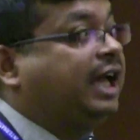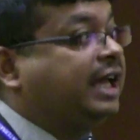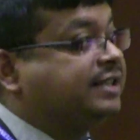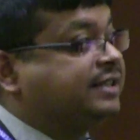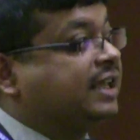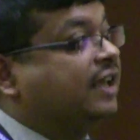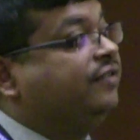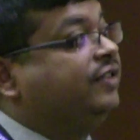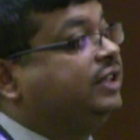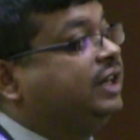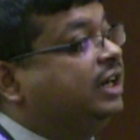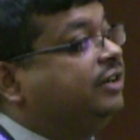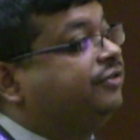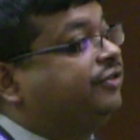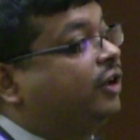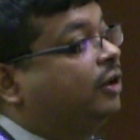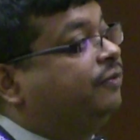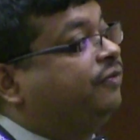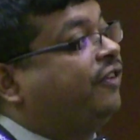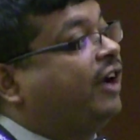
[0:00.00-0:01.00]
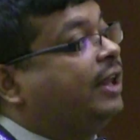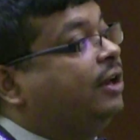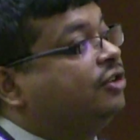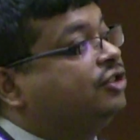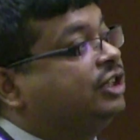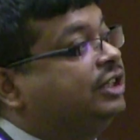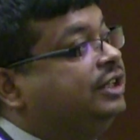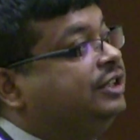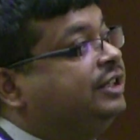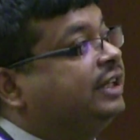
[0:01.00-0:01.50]
as evident from
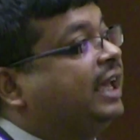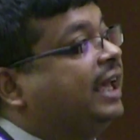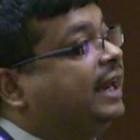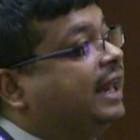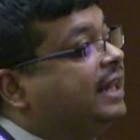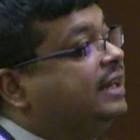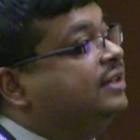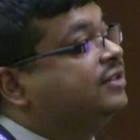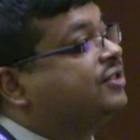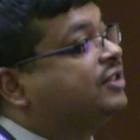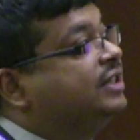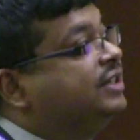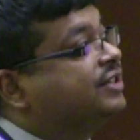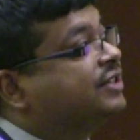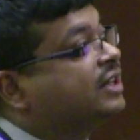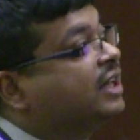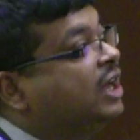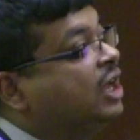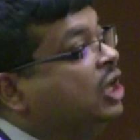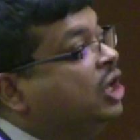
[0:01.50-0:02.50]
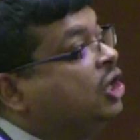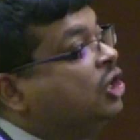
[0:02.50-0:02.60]
phylogenetic analysis.